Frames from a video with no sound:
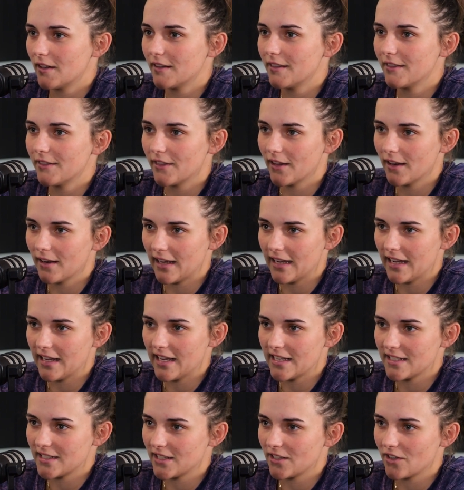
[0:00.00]

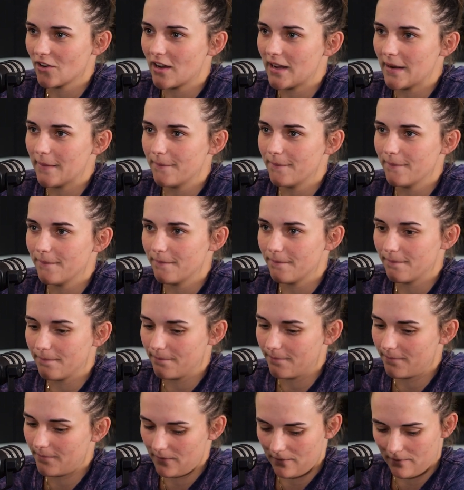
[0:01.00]
Like, as in I'm
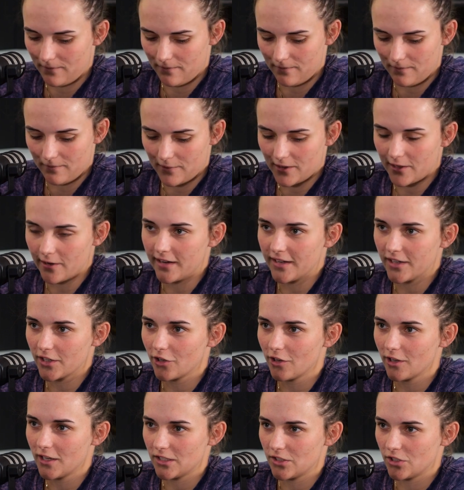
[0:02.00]
going to
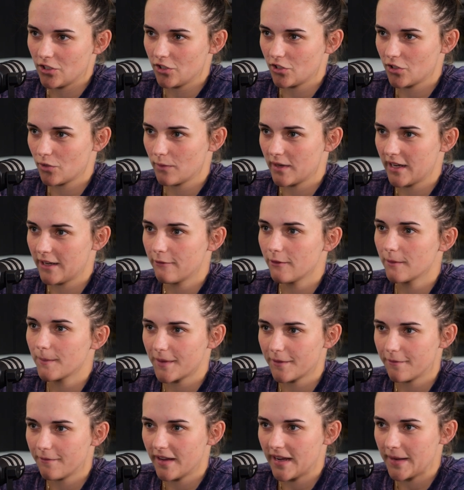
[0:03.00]
Christchurch away from
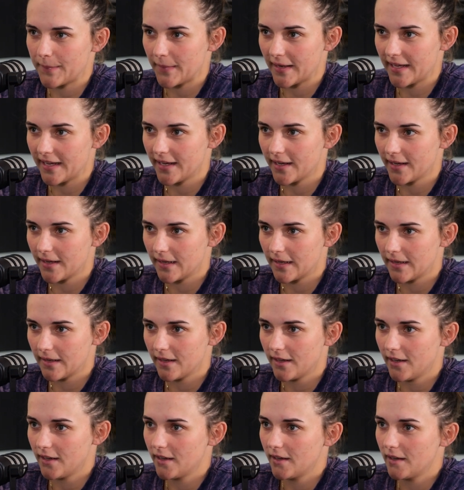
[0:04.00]
my family
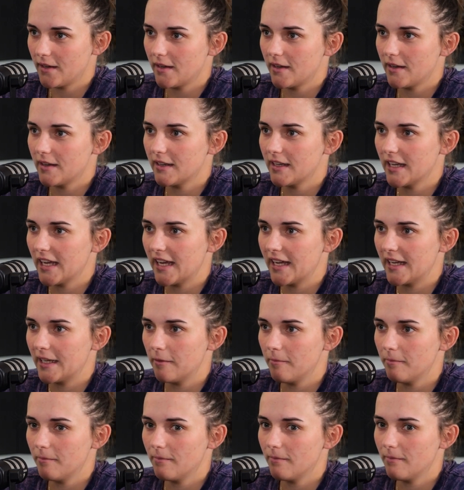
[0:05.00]

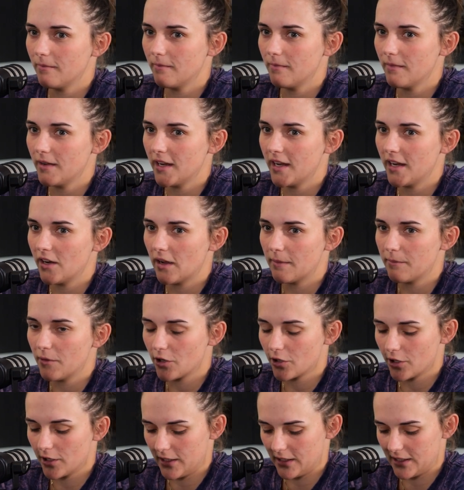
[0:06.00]
and I'm
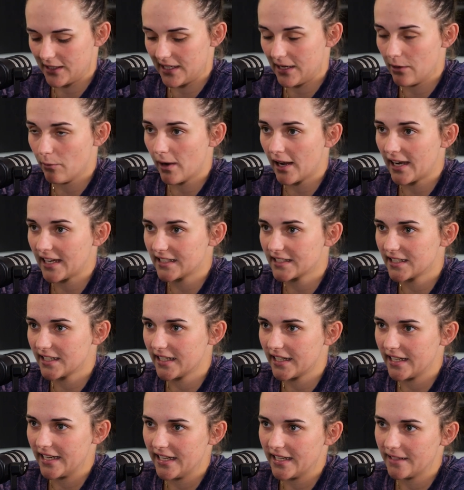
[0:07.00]
not going to see Wellington
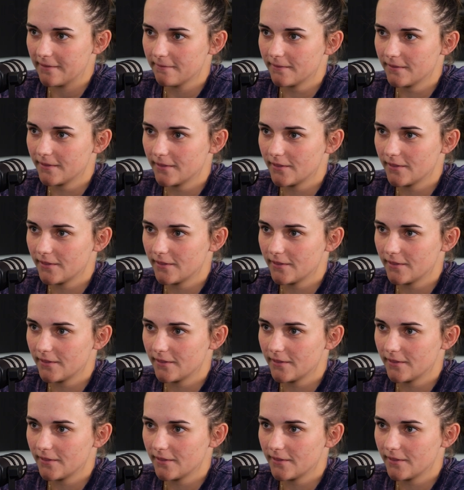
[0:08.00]
again